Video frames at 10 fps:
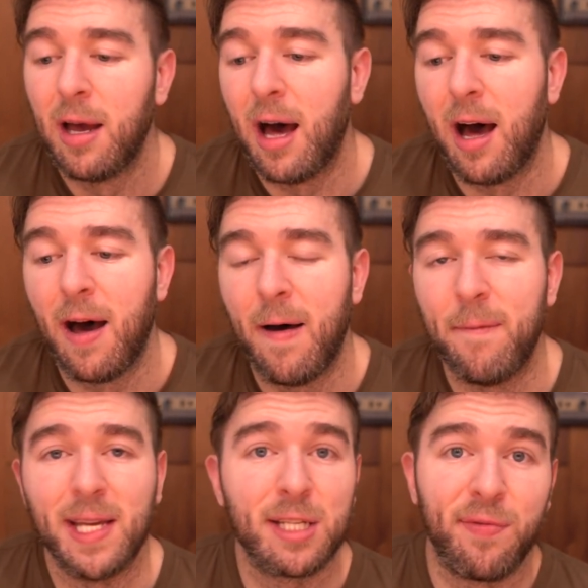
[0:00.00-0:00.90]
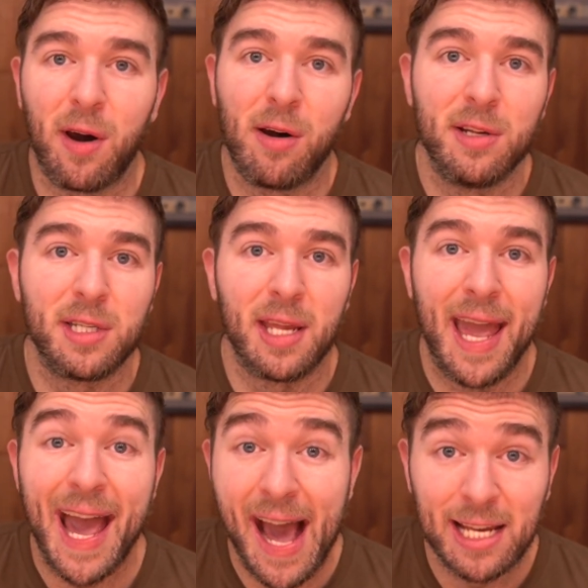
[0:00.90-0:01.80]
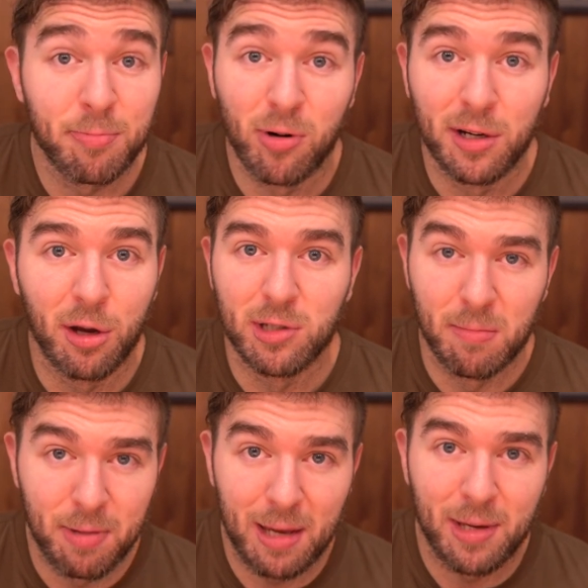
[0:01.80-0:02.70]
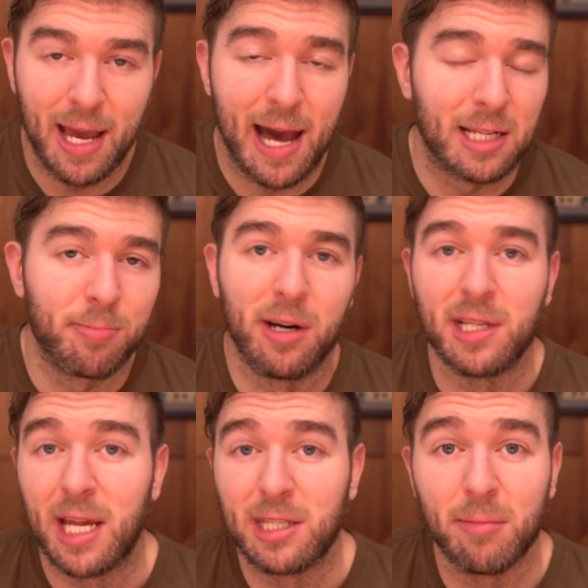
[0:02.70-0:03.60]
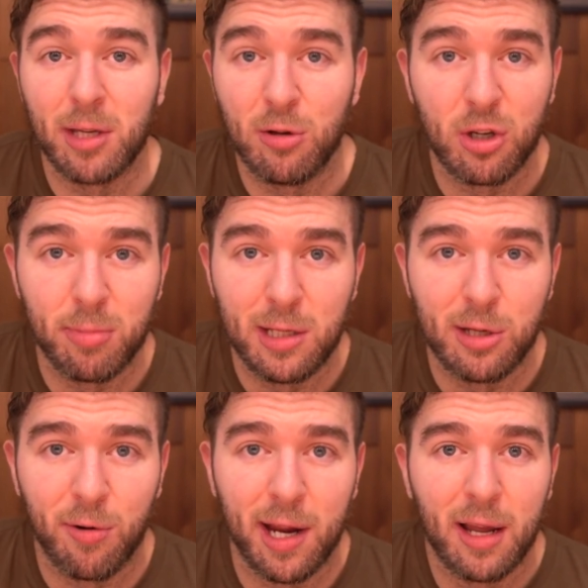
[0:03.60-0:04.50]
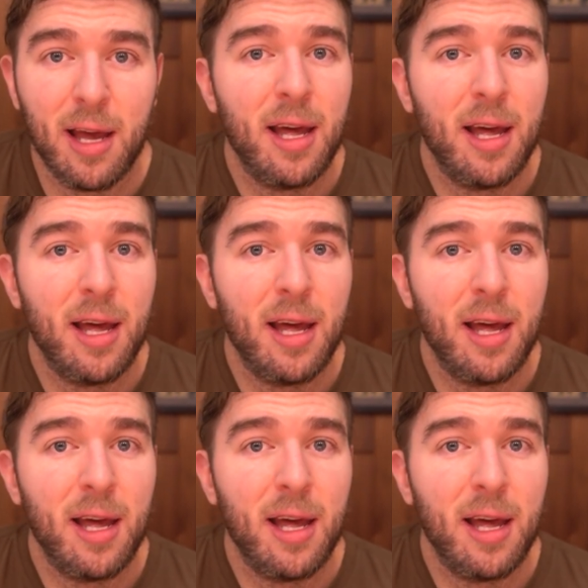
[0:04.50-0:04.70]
Um, as far as aspirin goes, a baby aspirin, is that something you should be doing?